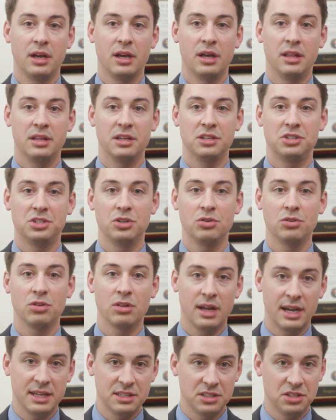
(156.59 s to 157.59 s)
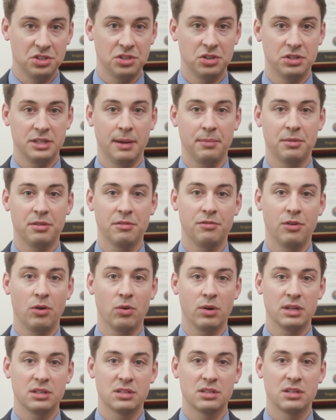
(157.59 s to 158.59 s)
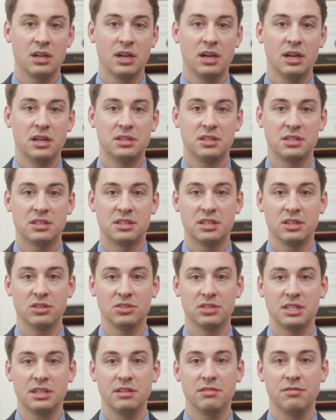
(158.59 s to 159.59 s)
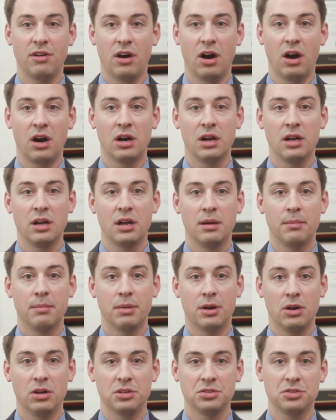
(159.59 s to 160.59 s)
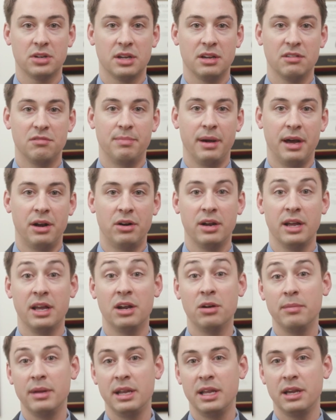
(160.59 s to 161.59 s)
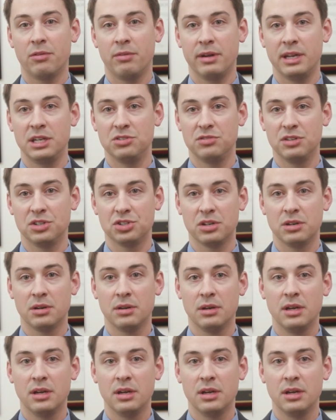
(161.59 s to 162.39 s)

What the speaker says: This utilizes your depth of focus to still see far, but also give better intermediate range vision